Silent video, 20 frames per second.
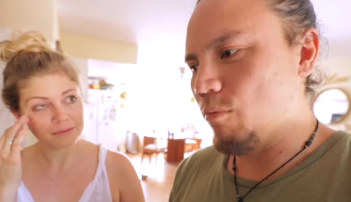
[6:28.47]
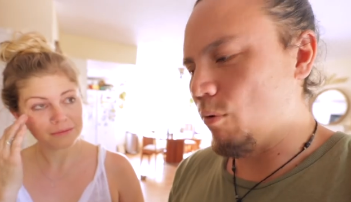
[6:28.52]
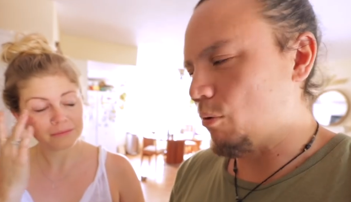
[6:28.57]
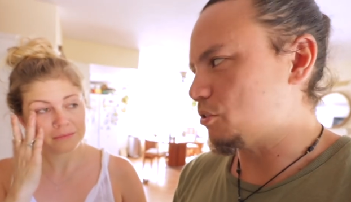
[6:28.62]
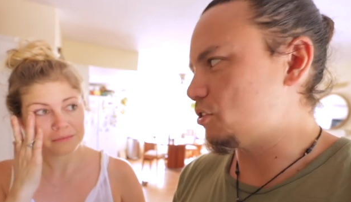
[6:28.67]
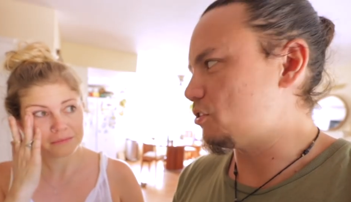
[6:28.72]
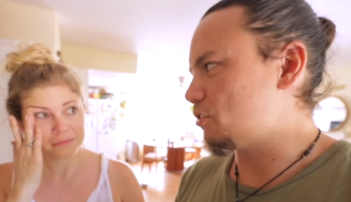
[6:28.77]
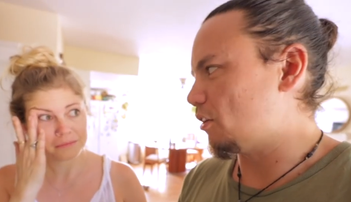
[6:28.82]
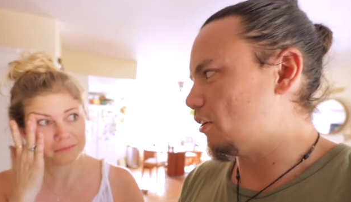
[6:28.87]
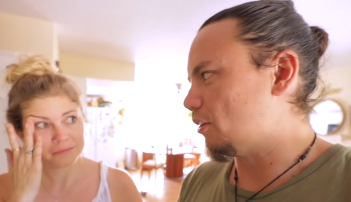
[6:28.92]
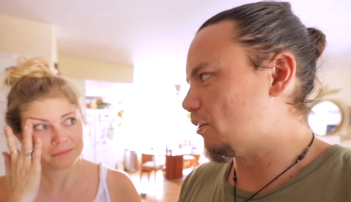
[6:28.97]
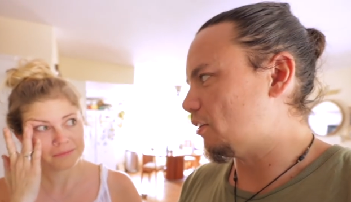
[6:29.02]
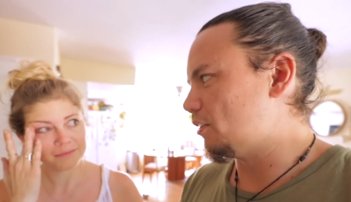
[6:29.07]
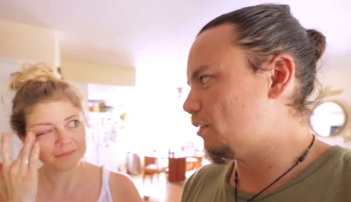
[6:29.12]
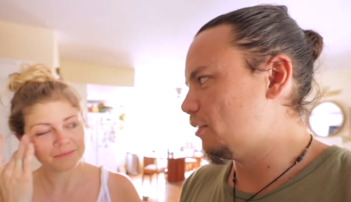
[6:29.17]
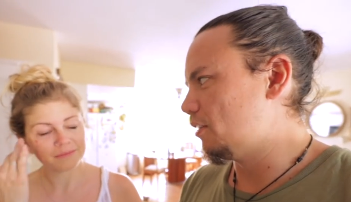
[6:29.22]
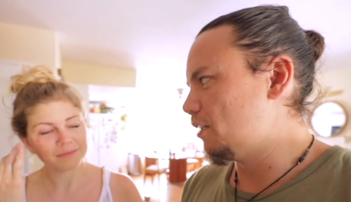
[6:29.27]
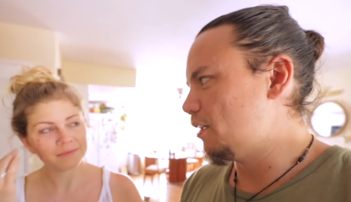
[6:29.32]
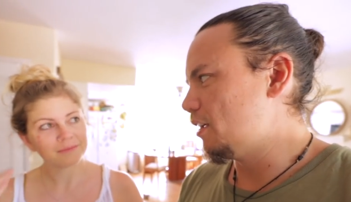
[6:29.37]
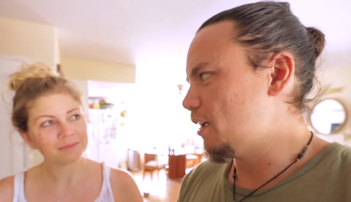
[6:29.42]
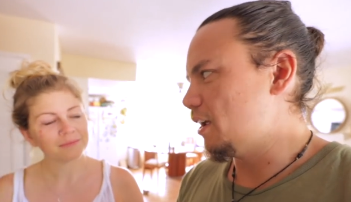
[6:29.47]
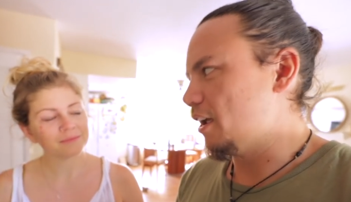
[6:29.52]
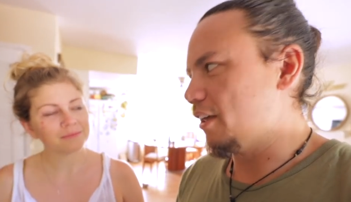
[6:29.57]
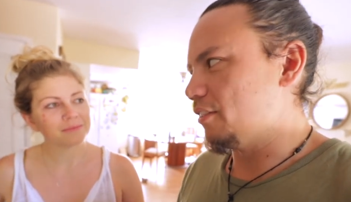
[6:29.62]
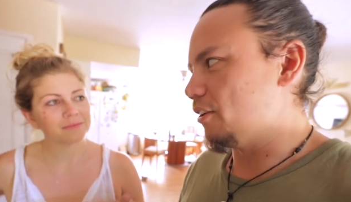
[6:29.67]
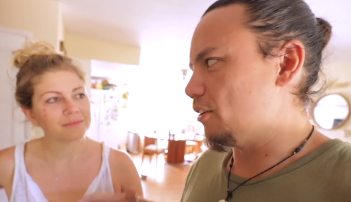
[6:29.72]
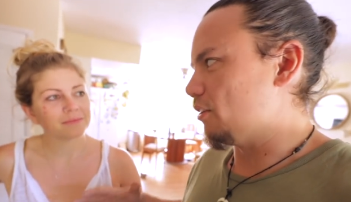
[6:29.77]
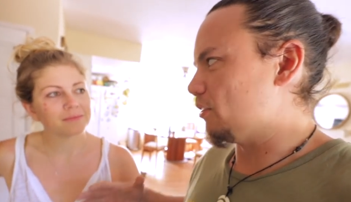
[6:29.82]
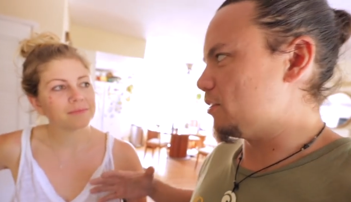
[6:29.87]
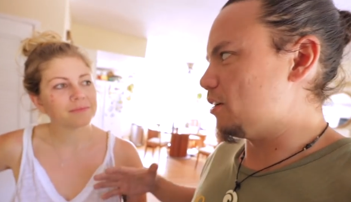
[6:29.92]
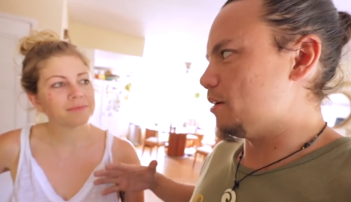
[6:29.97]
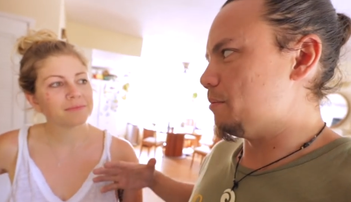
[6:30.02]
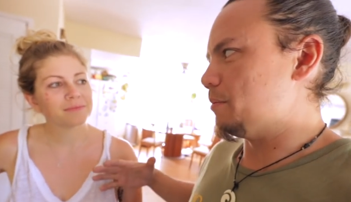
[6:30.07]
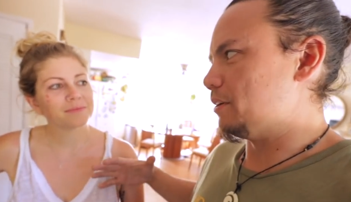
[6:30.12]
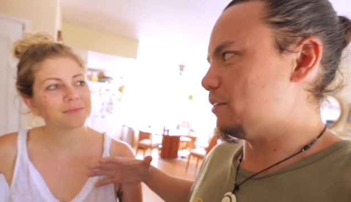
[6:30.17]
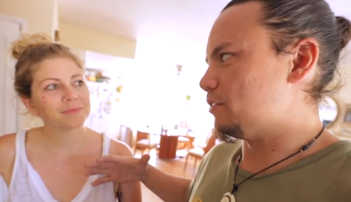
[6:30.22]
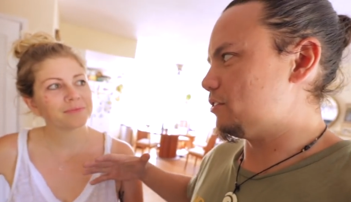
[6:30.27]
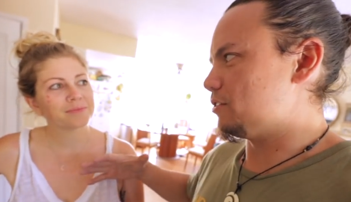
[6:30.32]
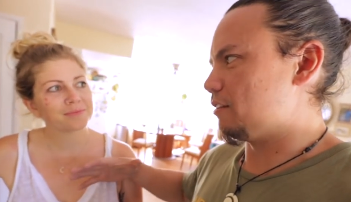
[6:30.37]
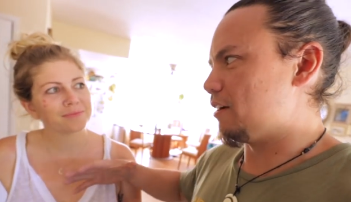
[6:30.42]
Speaker 1: won't start and they're all
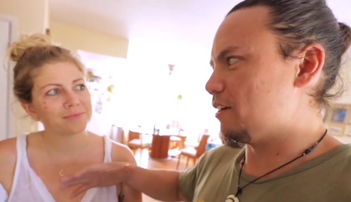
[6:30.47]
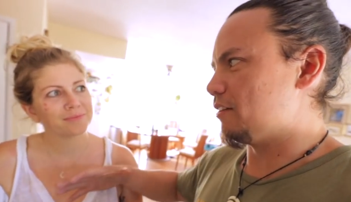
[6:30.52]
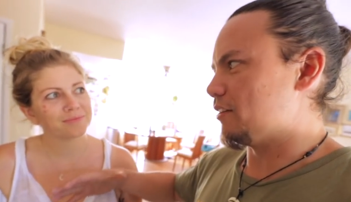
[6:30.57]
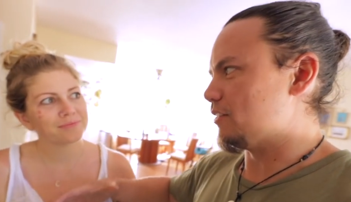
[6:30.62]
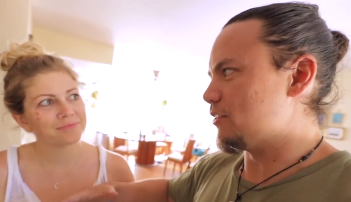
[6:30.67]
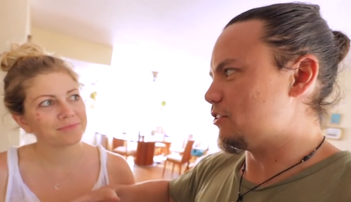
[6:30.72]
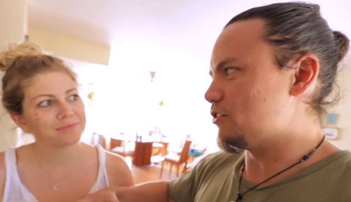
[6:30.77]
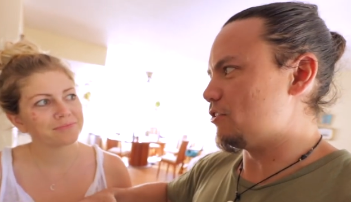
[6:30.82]
coming surrounding the